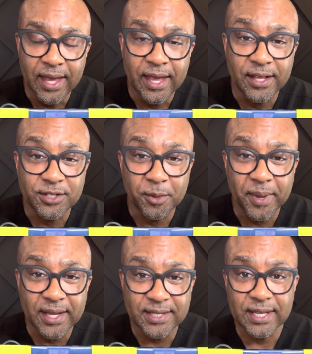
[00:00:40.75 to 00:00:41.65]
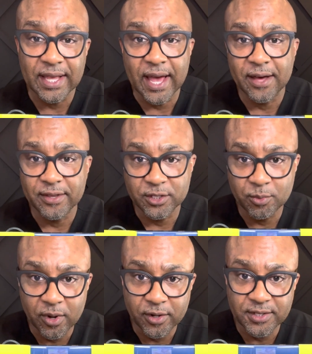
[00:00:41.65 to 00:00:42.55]
And so basically how this
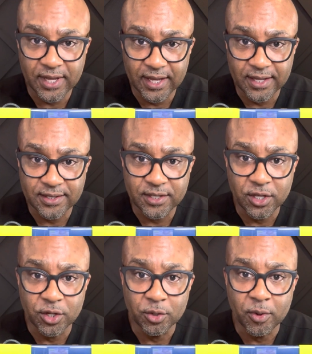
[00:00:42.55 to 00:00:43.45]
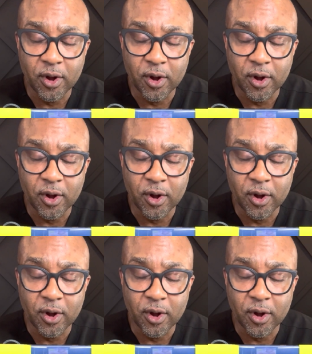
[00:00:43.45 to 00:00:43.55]
works is you